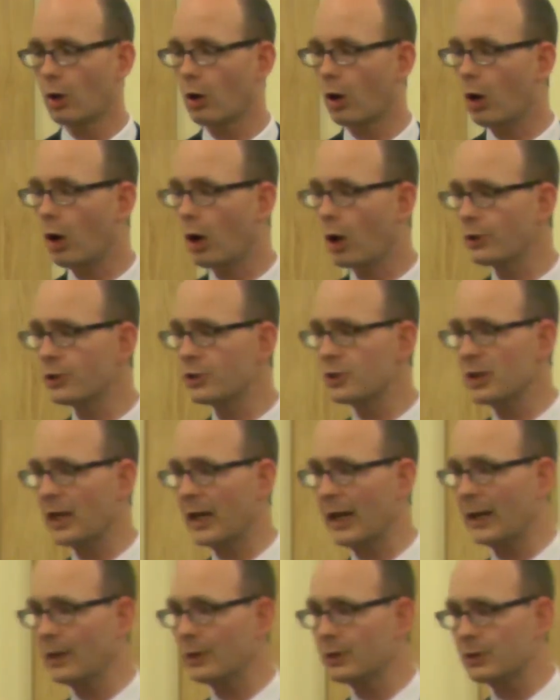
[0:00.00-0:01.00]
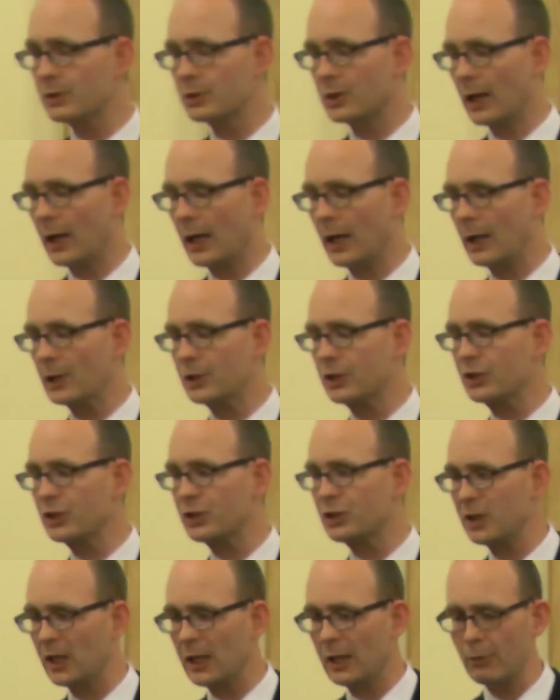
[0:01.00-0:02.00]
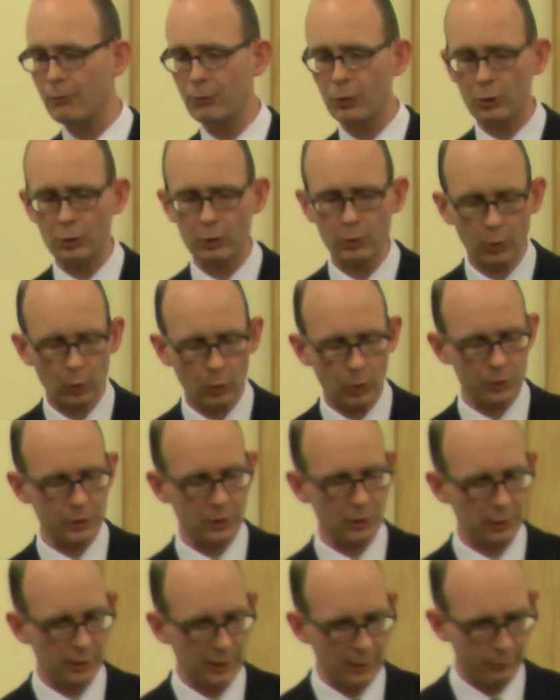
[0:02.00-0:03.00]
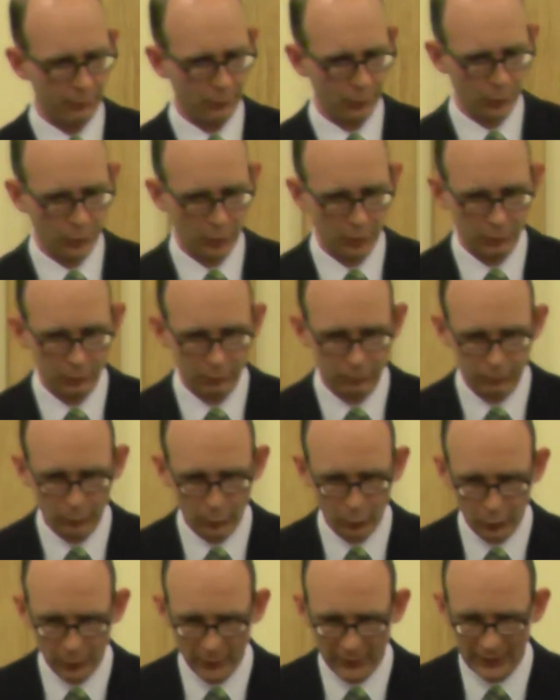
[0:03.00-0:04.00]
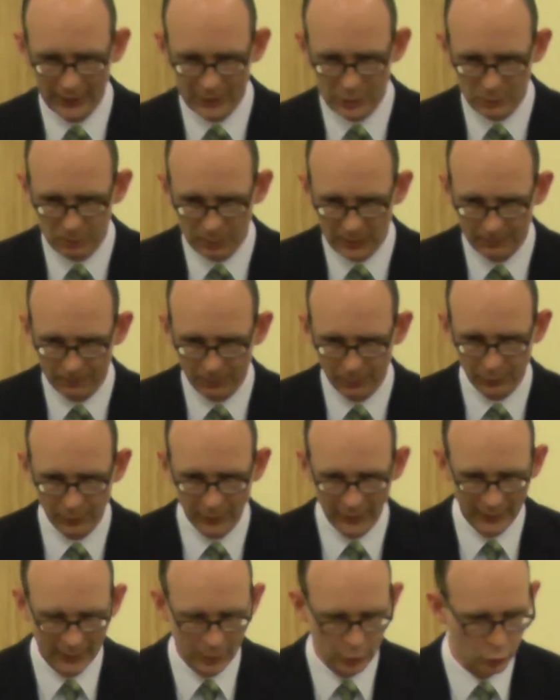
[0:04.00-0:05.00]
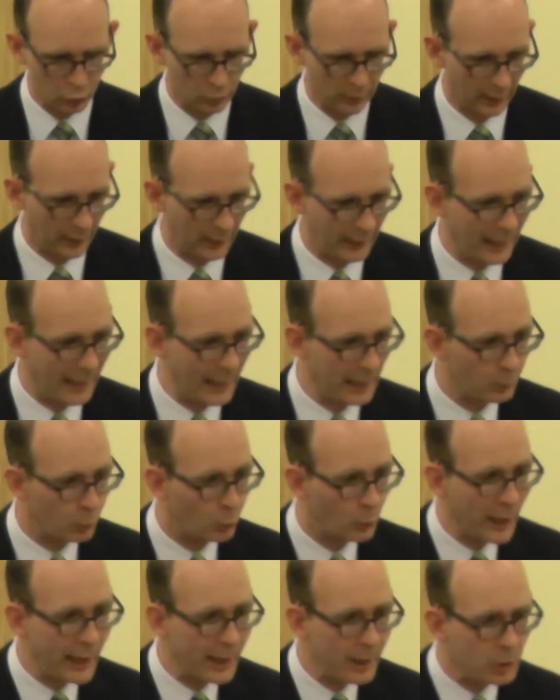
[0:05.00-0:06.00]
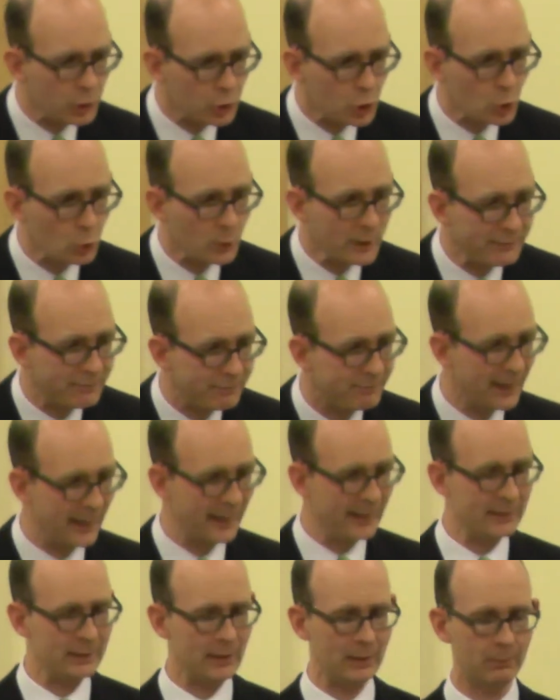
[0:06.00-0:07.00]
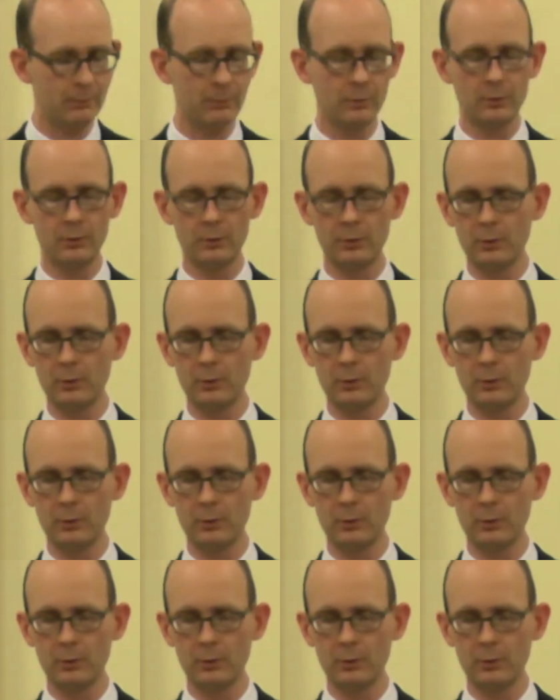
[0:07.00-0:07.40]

God sends a savior or deliverer for his people Israel. And where do we find him?